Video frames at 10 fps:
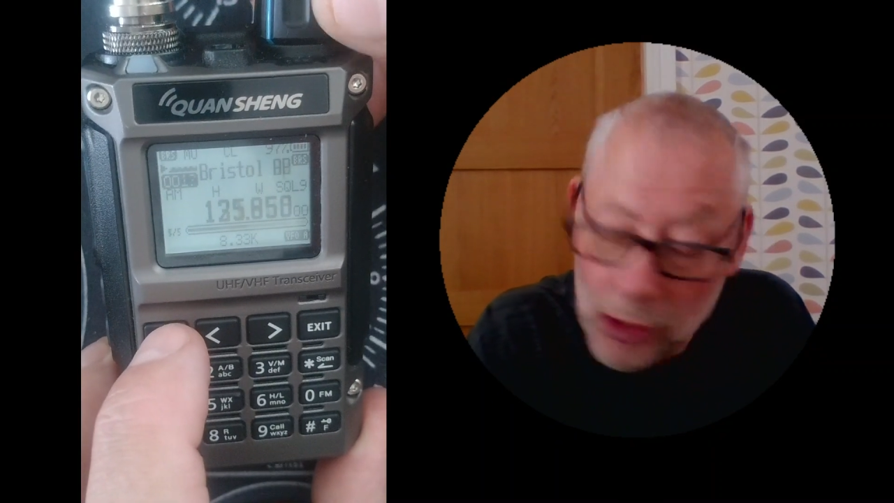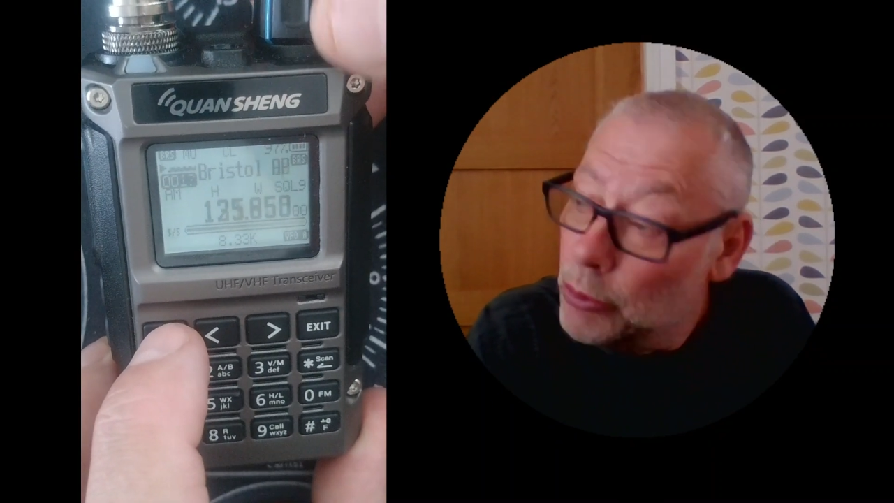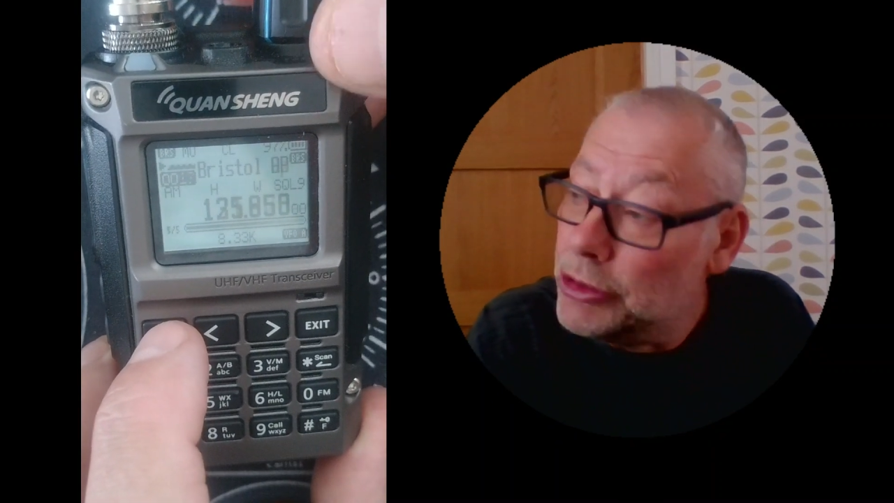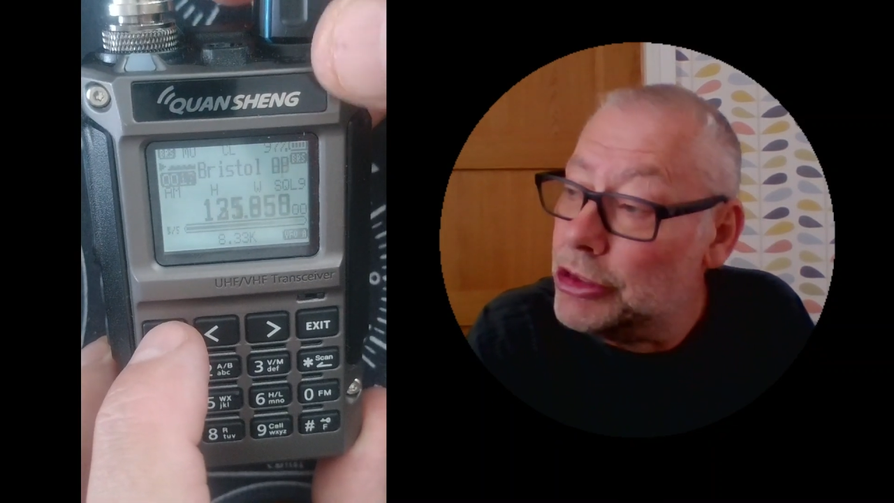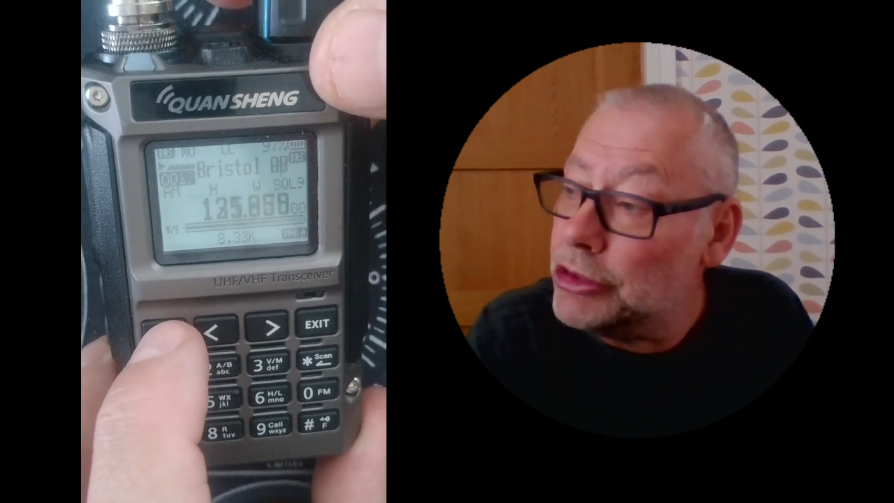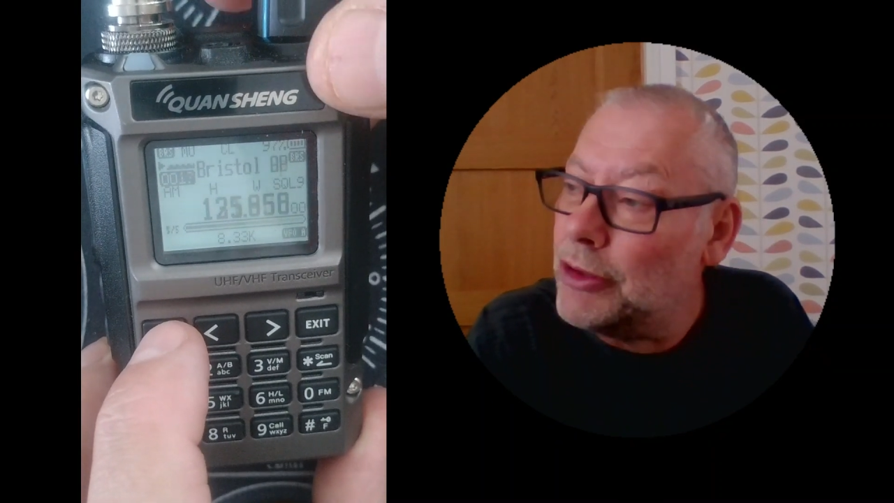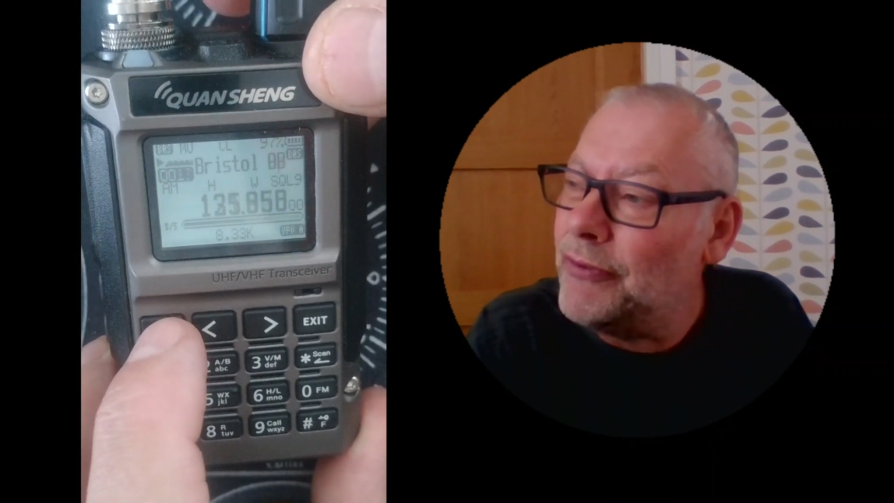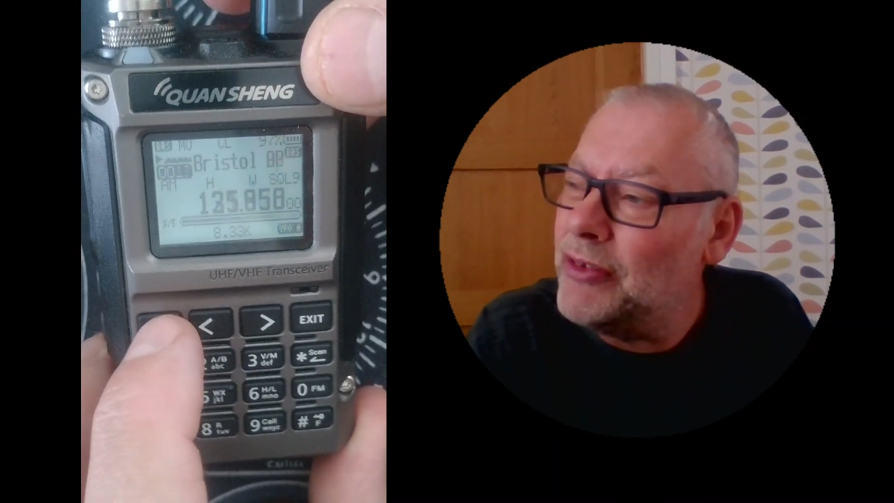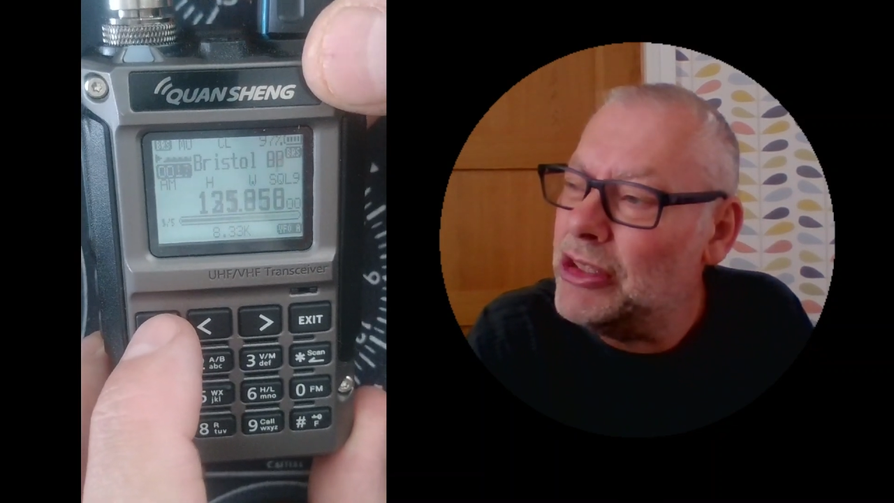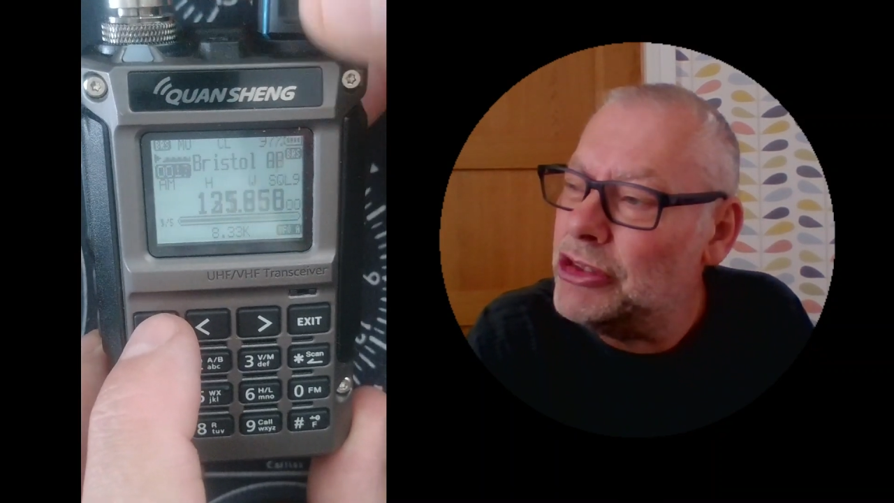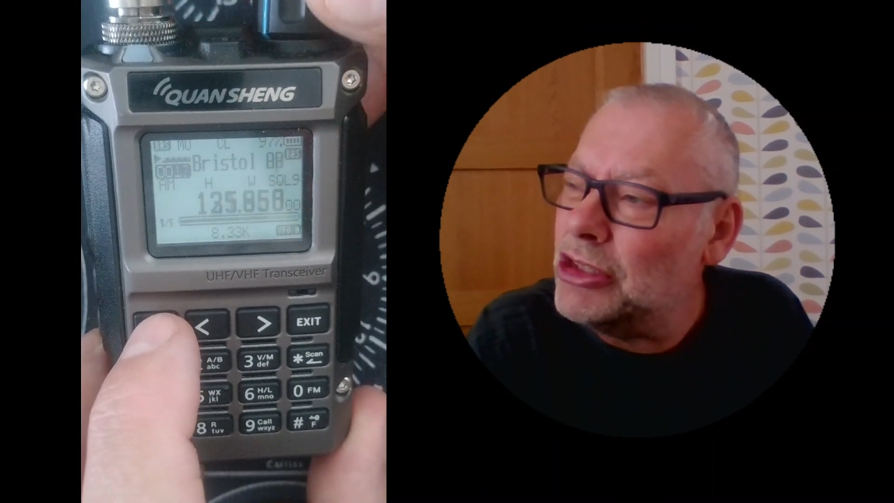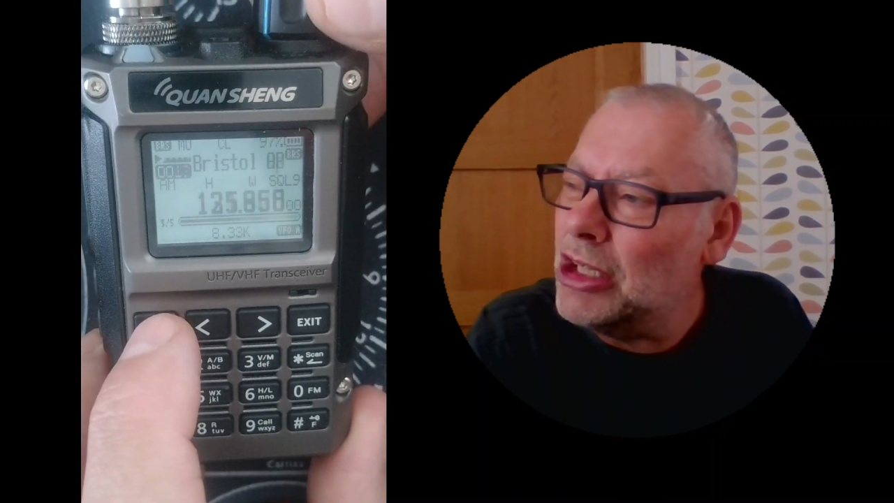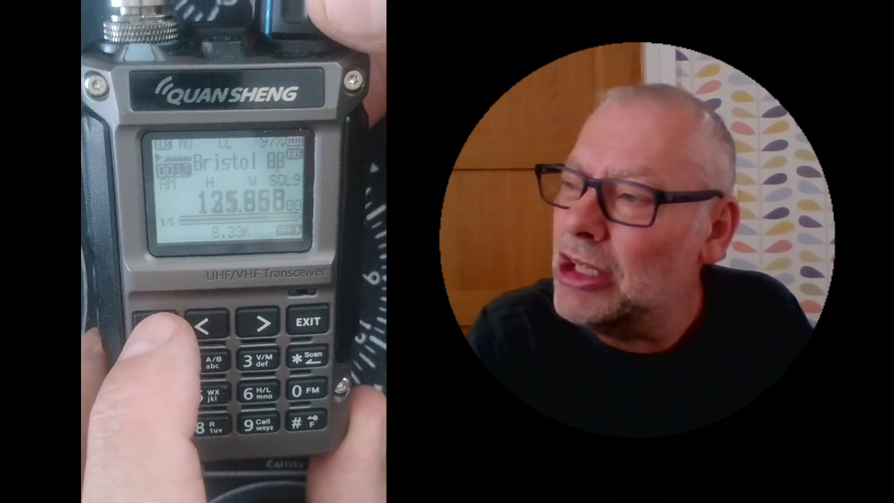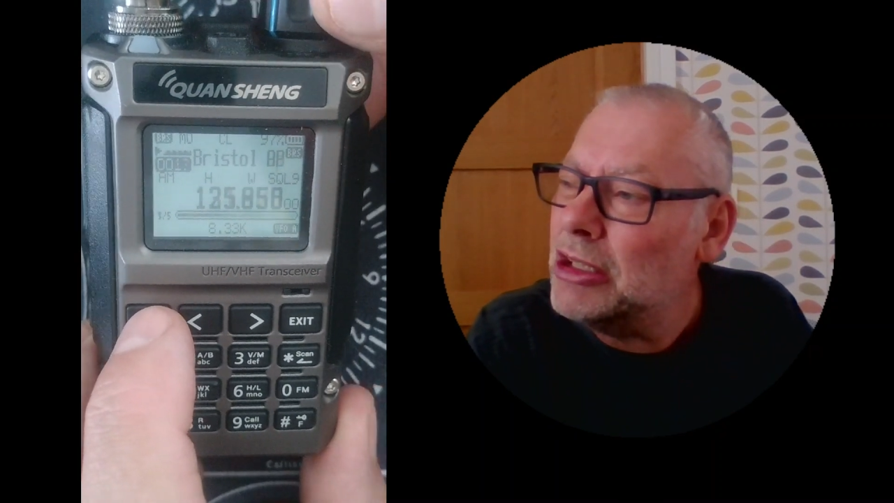which is the feature